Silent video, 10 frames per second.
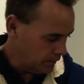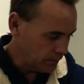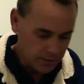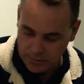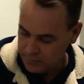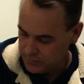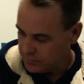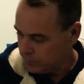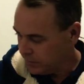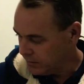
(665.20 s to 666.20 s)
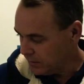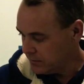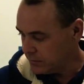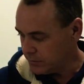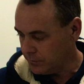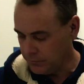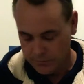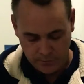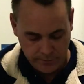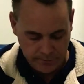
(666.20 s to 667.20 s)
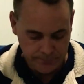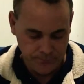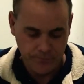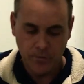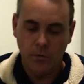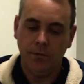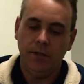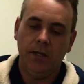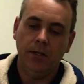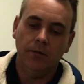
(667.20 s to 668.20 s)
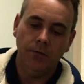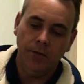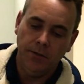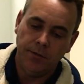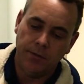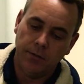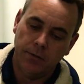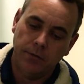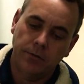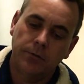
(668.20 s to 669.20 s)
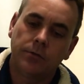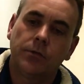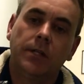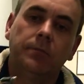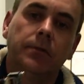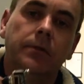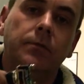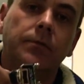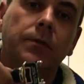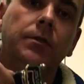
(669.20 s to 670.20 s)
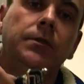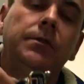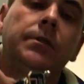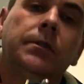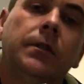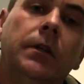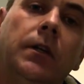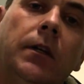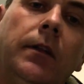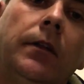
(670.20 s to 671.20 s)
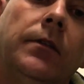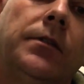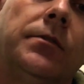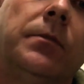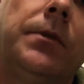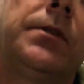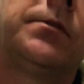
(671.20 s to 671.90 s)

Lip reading: Okay, now this is where you need your screwdriver. On the end of these cheap little switches, there's normally a